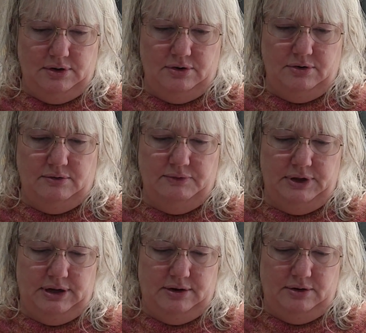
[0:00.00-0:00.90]

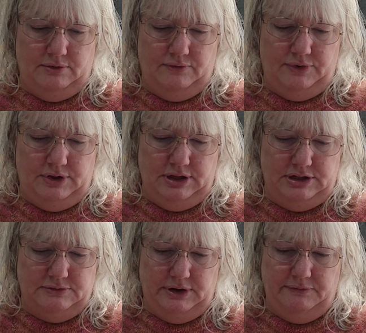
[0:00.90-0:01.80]
normally I don't feel this
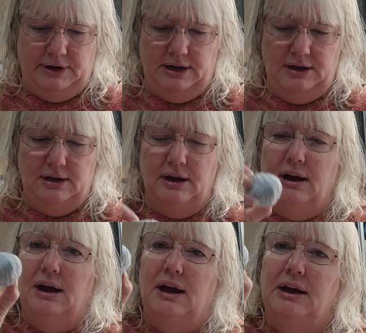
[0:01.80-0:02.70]
way, but
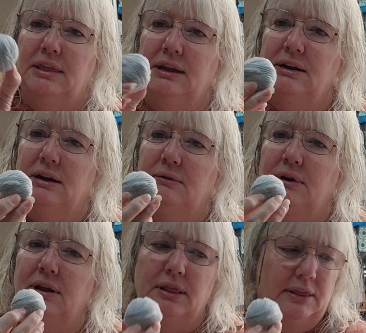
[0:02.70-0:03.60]
I think I
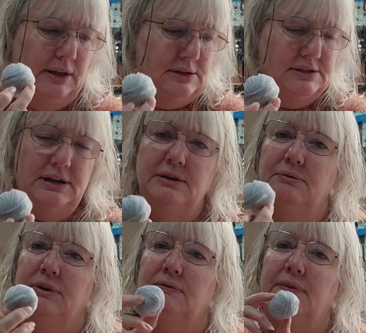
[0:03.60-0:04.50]
want this in
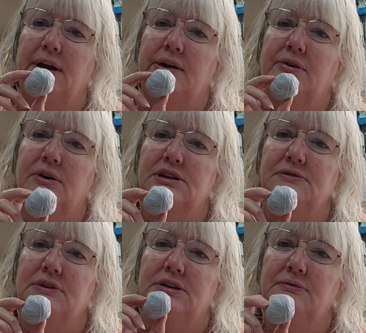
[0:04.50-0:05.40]
with my
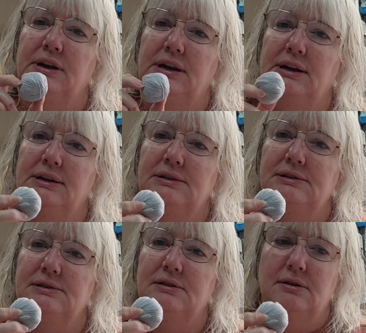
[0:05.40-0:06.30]
Christmas minis